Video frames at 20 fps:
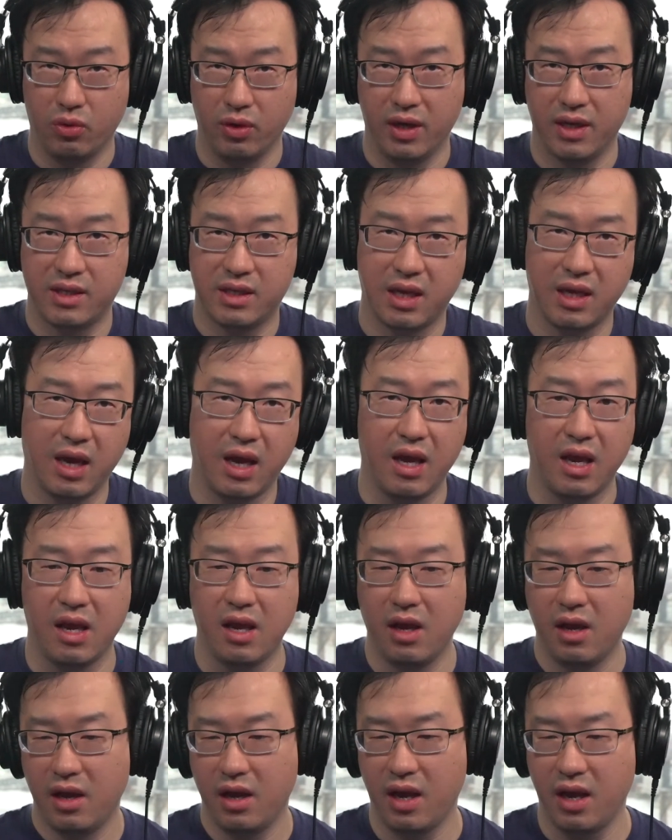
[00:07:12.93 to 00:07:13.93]
let's say
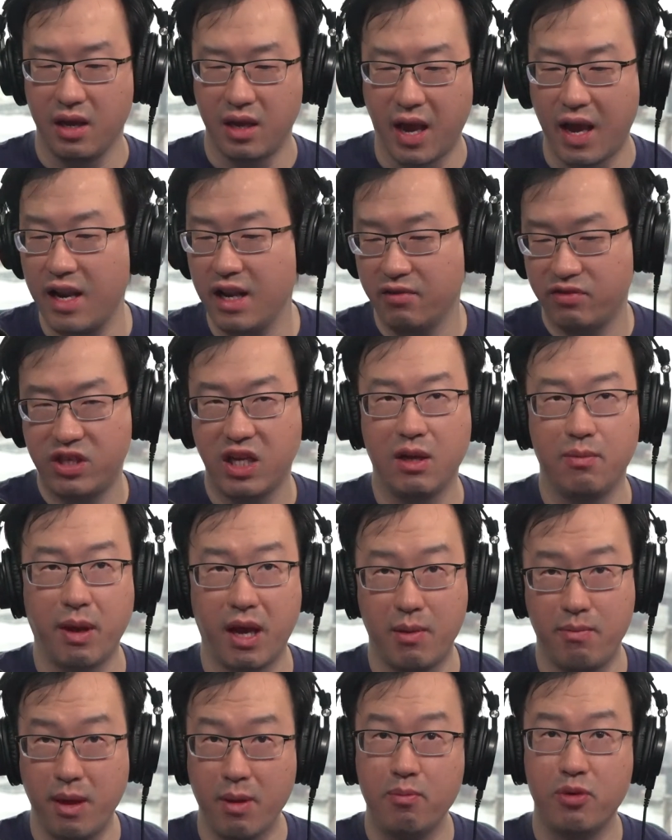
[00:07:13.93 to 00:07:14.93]
a
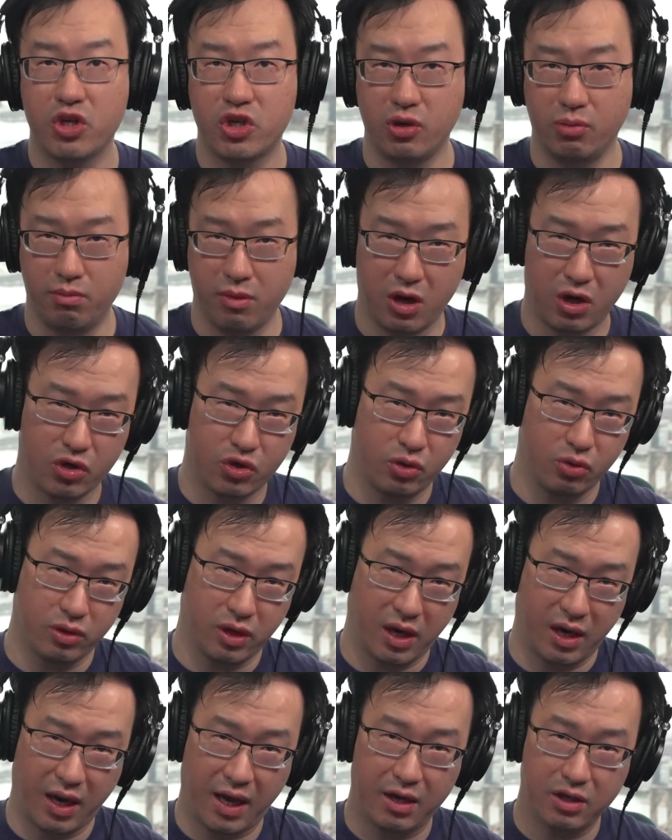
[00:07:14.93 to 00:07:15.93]
NFT-based membership module that
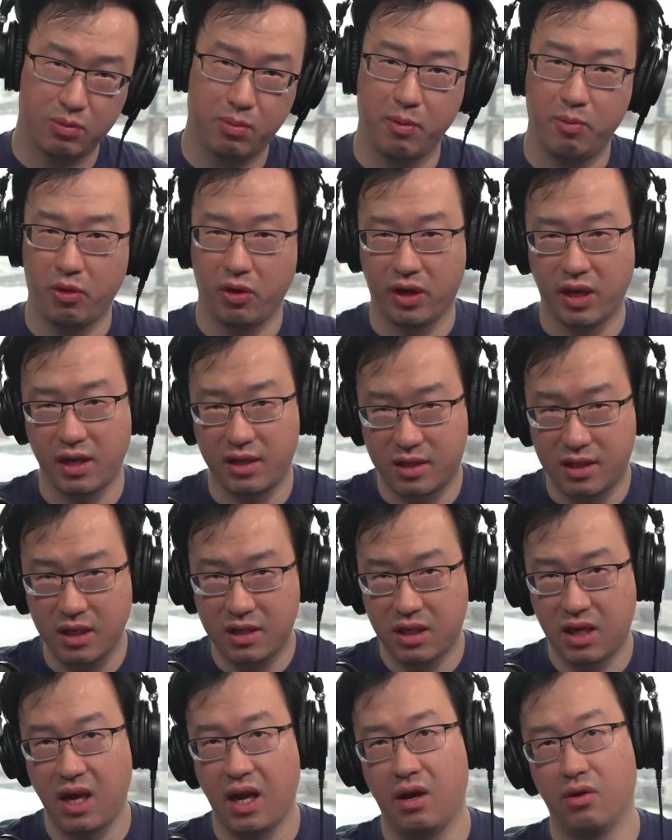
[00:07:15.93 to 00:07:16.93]
allows people to get
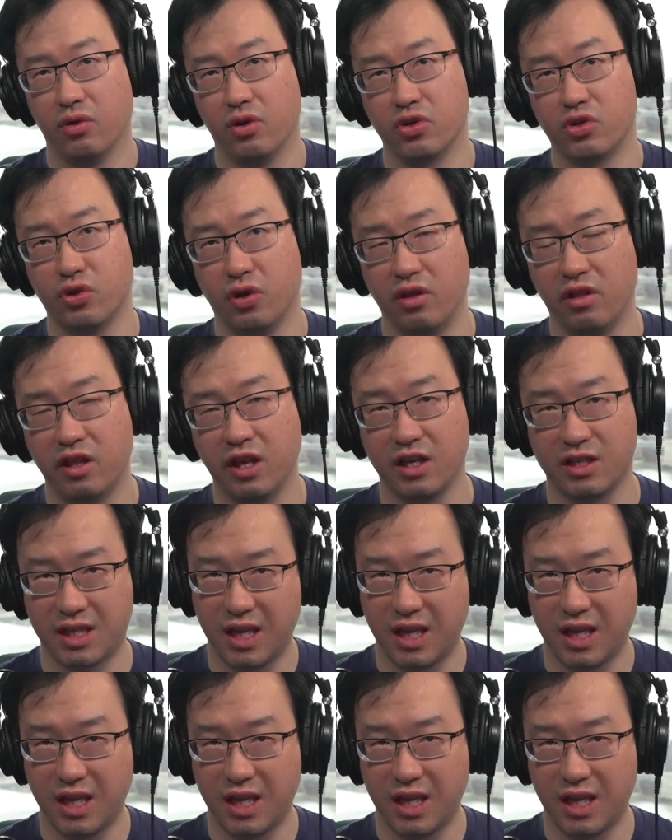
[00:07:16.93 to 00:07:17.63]
discount on certain things,